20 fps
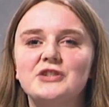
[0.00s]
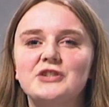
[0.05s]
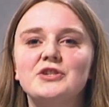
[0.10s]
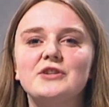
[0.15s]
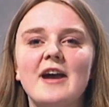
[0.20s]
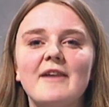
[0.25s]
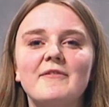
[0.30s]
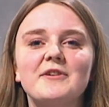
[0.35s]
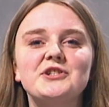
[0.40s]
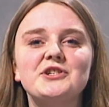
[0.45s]
should
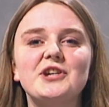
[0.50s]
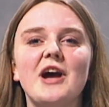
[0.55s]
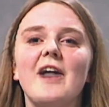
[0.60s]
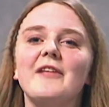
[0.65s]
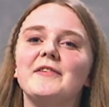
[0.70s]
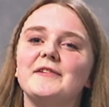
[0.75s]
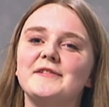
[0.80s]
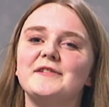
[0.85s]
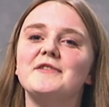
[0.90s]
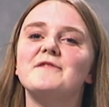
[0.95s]
have a
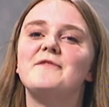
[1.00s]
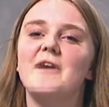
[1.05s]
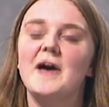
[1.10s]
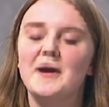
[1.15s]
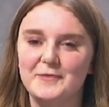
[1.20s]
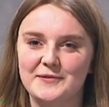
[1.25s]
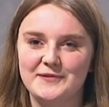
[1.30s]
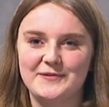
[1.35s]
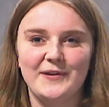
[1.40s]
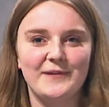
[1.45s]
chance to
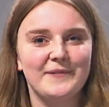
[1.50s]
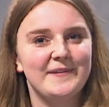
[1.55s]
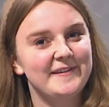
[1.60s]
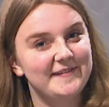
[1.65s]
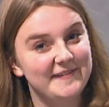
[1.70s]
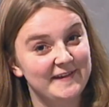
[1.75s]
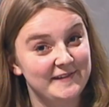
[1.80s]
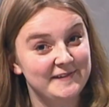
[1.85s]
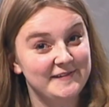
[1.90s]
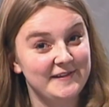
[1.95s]
vote on
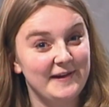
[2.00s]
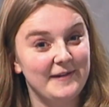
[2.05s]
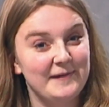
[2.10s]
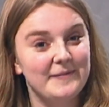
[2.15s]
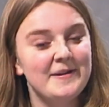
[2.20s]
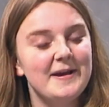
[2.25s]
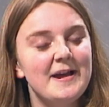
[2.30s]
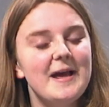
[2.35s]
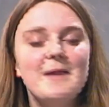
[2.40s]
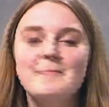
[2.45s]
this issue
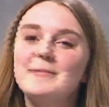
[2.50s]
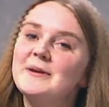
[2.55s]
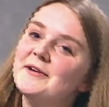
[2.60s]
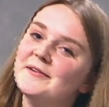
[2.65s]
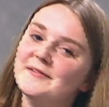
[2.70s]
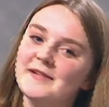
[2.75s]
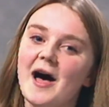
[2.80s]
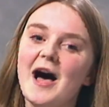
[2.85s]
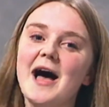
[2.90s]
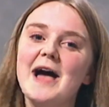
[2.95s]

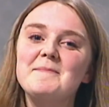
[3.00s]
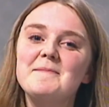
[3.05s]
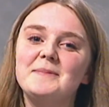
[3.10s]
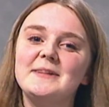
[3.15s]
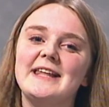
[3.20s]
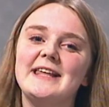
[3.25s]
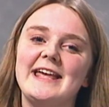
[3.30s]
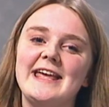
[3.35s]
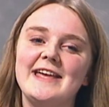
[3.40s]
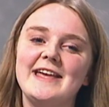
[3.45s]
because I
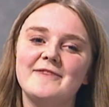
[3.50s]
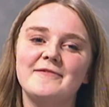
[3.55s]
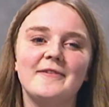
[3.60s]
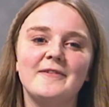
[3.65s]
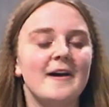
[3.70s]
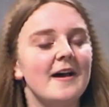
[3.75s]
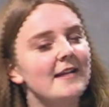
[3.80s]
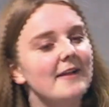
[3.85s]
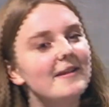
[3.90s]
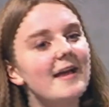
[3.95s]
believe
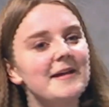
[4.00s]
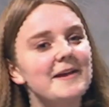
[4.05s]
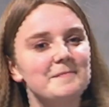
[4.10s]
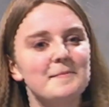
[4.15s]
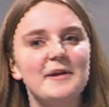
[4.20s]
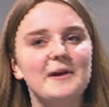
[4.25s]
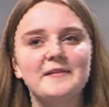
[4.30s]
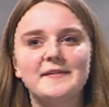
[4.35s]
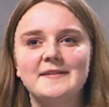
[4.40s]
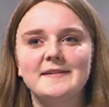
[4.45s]
like
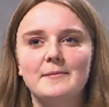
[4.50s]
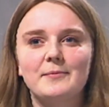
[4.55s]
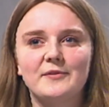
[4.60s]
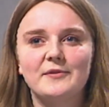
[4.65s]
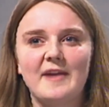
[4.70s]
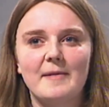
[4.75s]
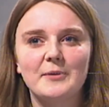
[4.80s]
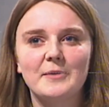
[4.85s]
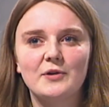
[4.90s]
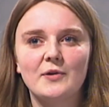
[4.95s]
most Liberal
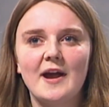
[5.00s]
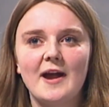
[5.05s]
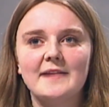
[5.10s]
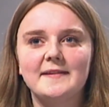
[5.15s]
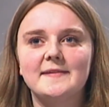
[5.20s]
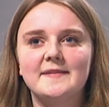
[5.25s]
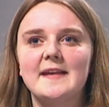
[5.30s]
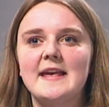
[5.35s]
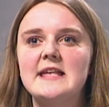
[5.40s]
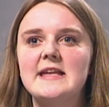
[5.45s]
Democrats,
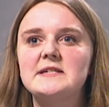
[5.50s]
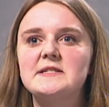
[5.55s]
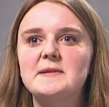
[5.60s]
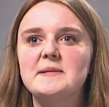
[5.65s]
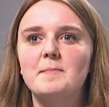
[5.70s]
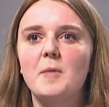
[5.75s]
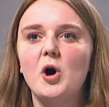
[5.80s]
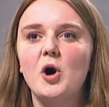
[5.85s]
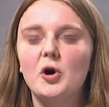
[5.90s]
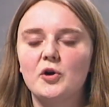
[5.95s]
in
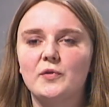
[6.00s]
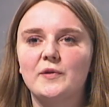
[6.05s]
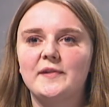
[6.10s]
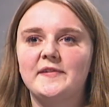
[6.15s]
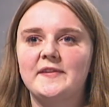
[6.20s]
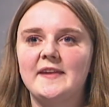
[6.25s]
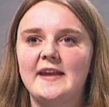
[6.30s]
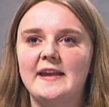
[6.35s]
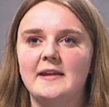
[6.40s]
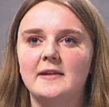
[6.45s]

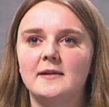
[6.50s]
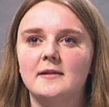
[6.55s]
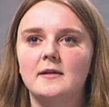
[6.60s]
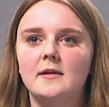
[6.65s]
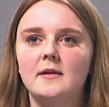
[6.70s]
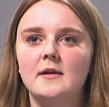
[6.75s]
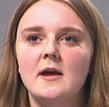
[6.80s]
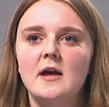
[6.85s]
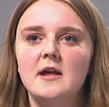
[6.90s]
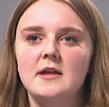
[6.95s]
democracy.
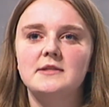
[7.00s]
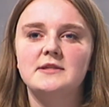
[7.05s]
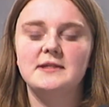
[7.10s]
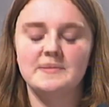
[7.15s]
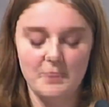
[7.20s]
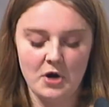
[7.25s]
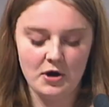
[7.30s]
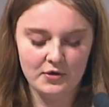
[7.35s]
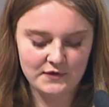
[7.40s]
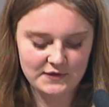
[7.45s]

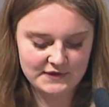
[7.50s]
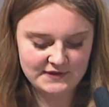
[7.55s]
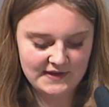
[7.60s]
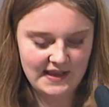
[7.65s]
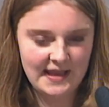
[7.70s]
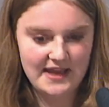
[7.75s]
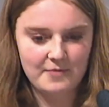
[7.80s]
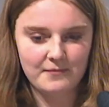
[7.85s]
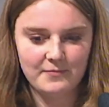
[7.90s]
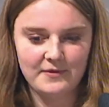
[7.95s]

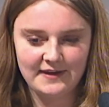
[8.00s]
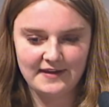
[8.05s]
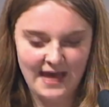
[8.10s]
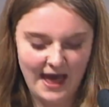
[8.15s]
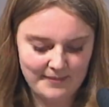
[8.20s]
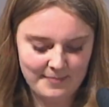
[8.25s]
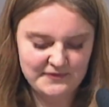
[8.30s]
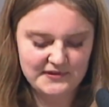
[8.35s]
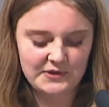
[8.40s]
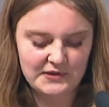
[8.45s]
Democracy with a
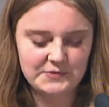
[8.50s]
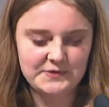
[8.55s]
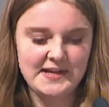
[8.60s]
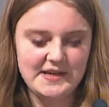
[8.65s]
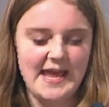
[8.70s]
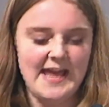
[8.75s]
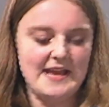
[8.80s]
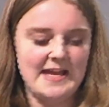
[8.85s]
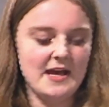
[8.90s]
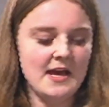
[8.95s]
capital
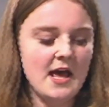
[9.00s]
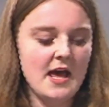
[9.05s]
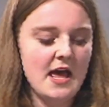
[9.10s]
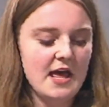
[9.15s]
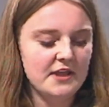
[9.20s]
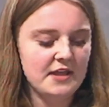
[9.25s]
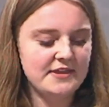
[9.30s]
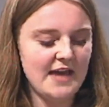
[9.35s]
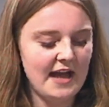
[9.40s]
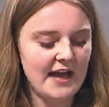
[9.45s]
D.
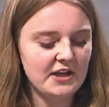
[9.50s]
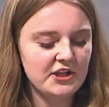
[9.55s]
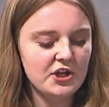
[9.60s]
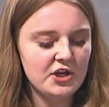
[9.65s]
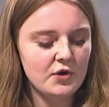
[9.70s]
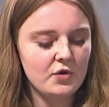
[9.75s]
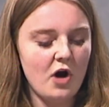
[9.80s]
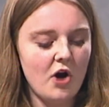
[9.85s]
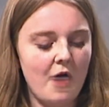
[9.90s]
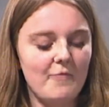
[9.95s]
Thank
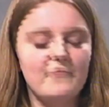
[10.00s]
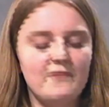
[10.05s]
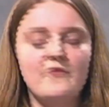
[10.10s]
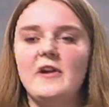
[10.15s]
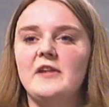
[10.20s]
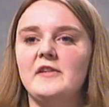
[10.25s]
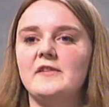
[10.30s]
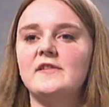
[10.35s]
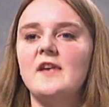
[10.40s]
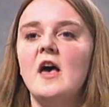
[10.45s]
you,
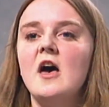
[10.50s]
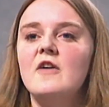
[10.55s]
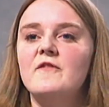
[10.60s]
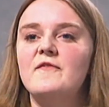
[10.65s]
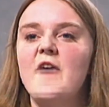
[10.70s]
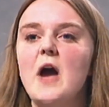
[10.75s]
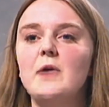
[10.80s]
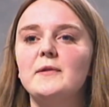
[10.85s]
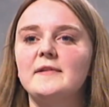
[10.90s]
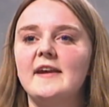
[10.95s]
conference.
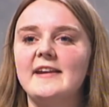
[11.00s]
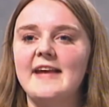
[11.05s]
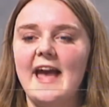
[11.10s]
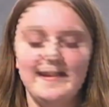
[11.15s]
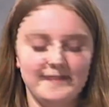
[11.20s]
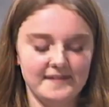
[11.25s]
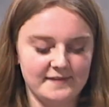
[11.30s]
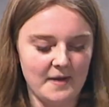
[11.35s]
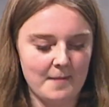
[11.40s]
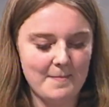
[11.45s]
Vote
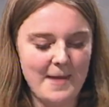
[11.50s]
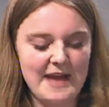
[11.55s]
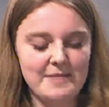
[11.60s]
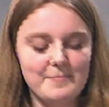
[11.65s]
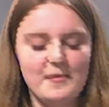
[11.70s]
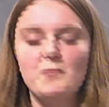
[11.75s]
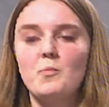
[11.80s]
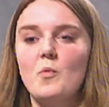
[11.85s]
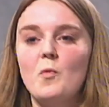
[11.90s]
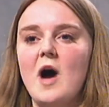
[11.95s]
against
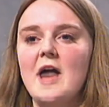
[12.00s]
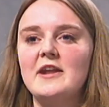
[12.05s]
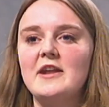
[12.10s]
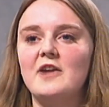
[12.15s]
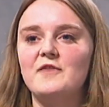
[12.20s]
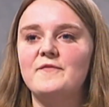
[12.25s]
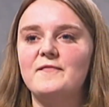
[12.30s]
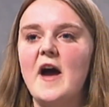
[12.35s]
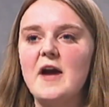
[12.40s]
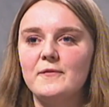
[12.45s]
Amendment 1
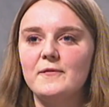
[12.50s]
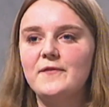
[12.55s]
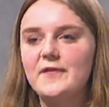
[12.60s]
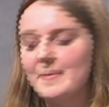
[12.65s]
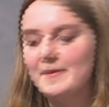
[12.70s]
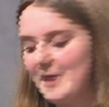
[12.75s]
and vote for the